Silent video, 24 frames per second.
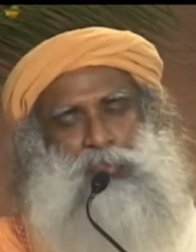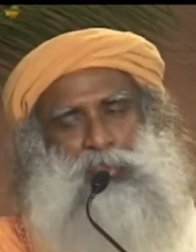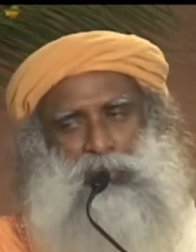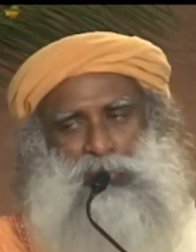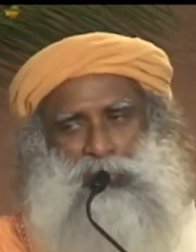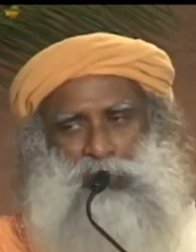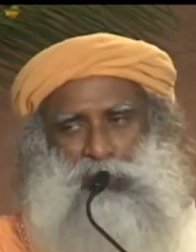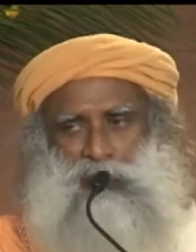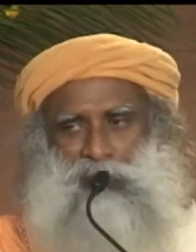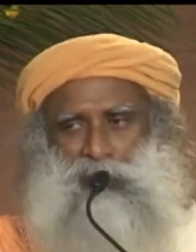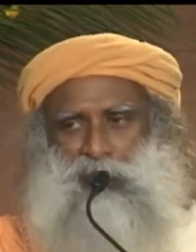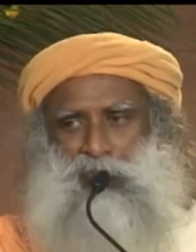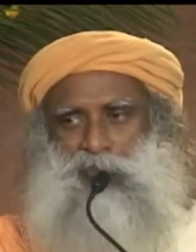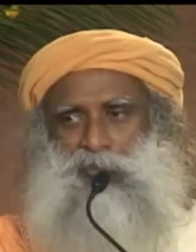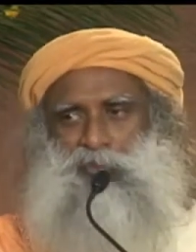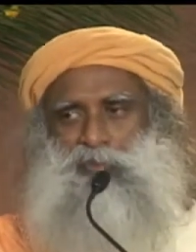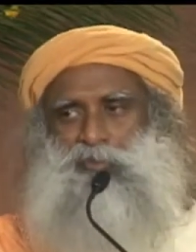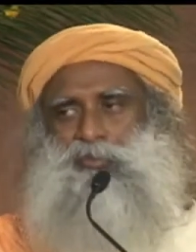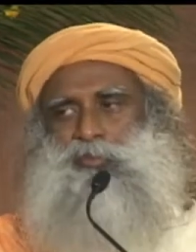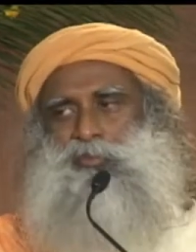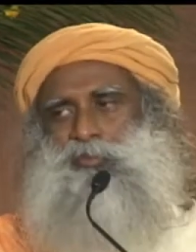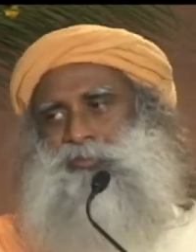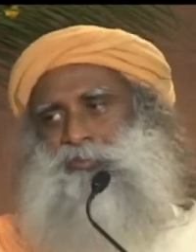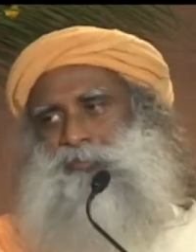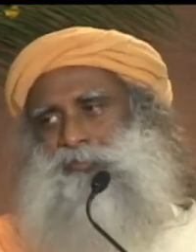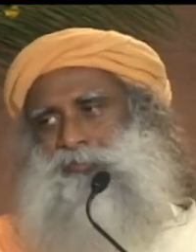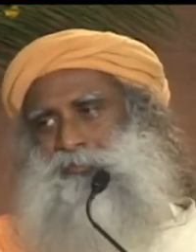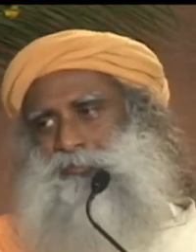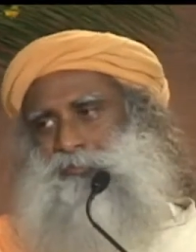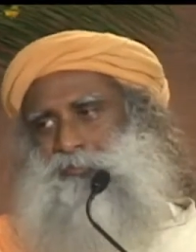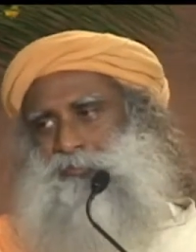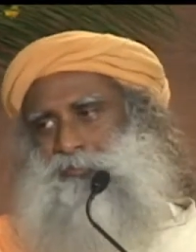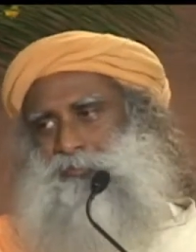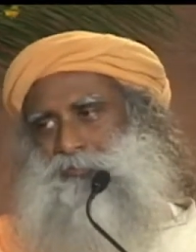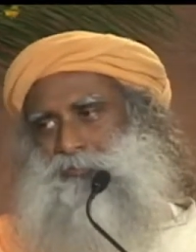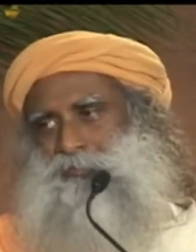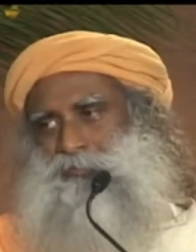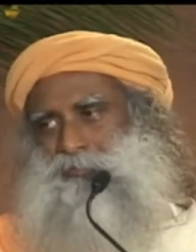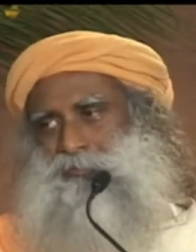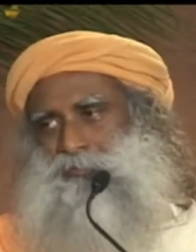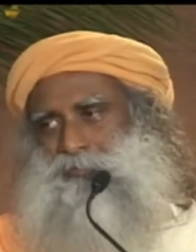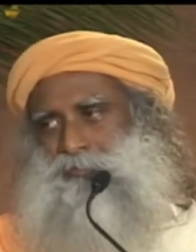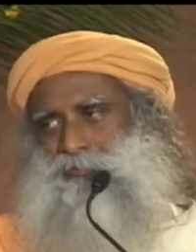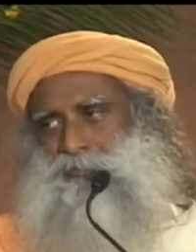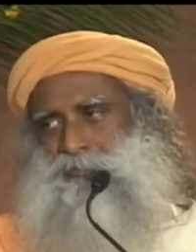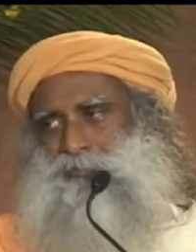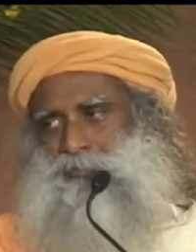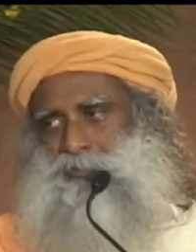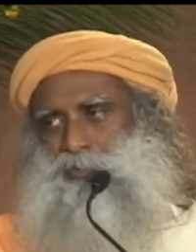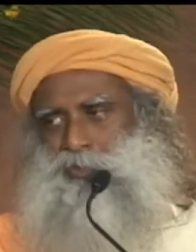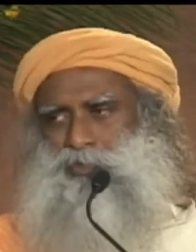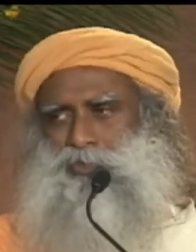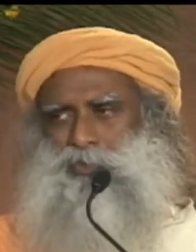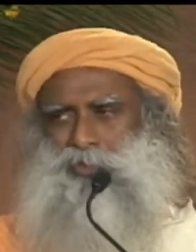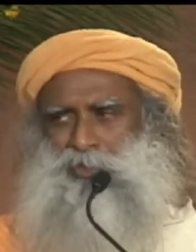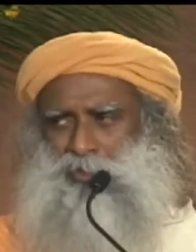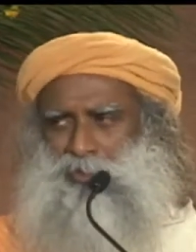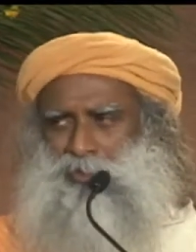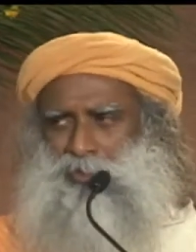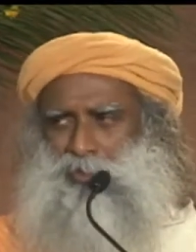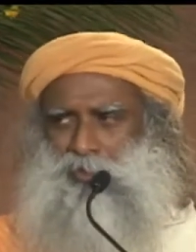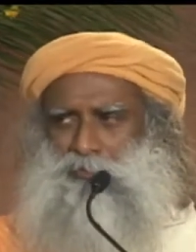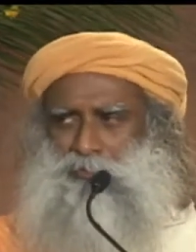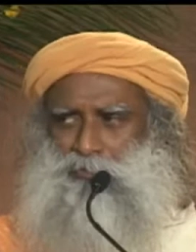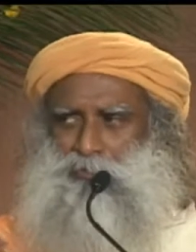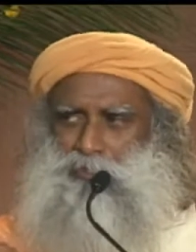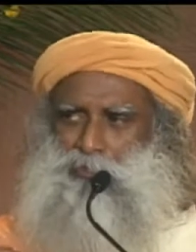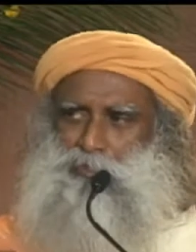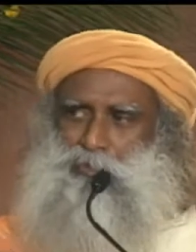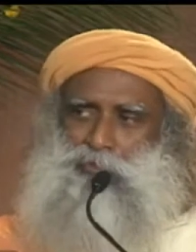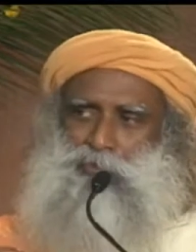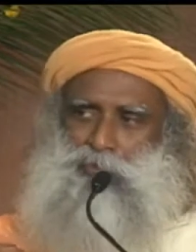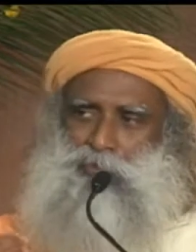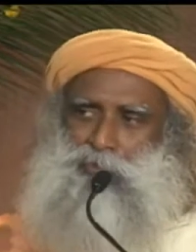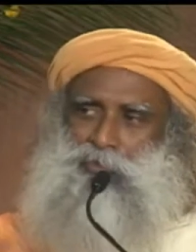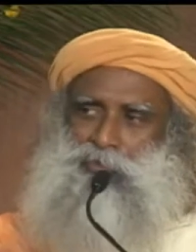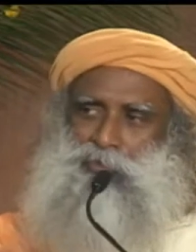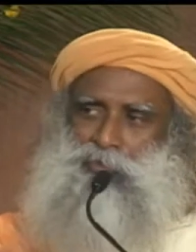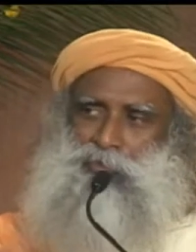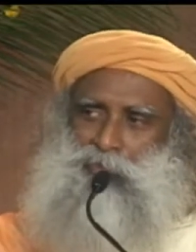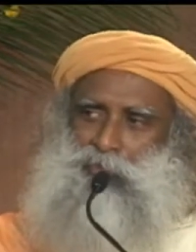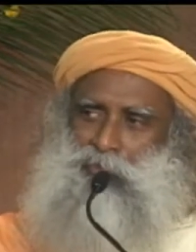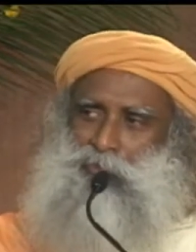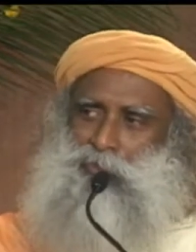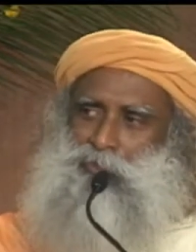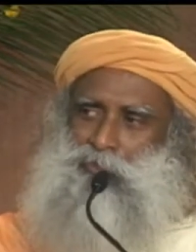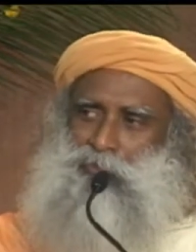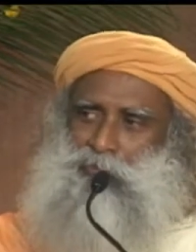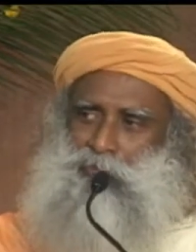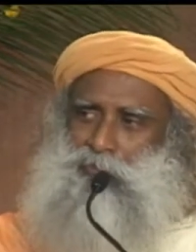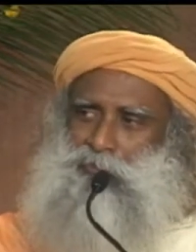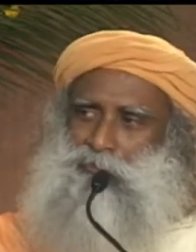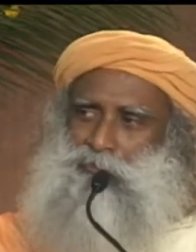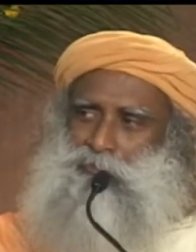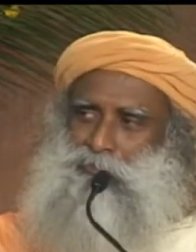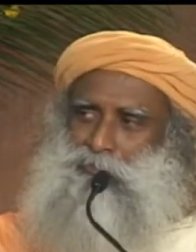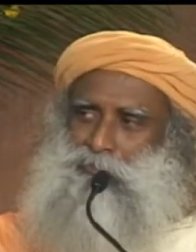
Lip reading: That's how it is. You just have to know this, that's all.